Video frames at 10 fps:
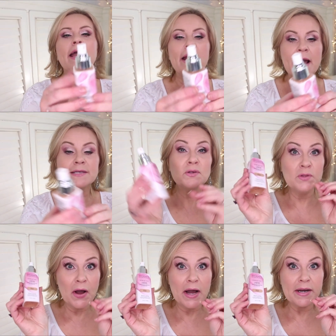it has a
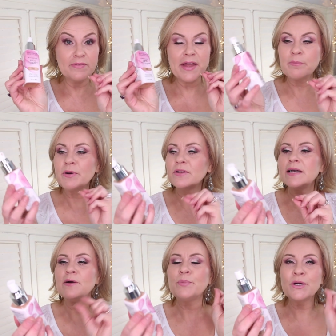lot of that
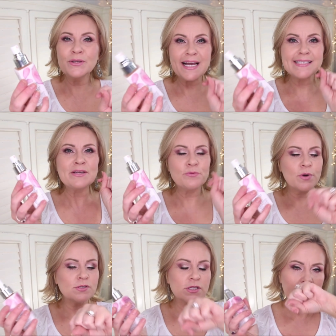pearle pearlescent
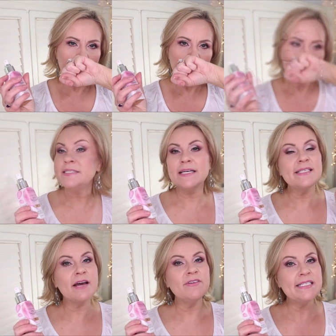rose look it
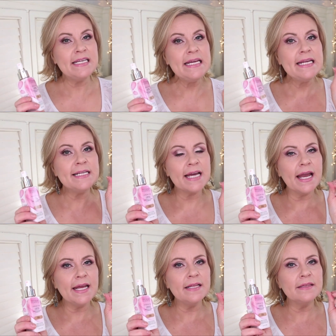does have a teeny
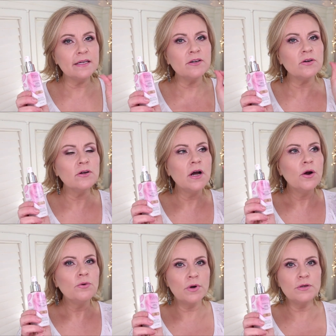tiny little
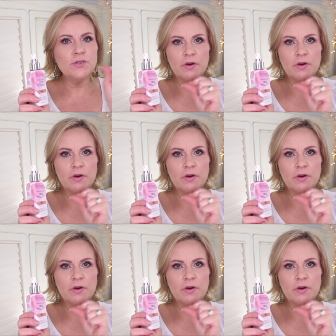rose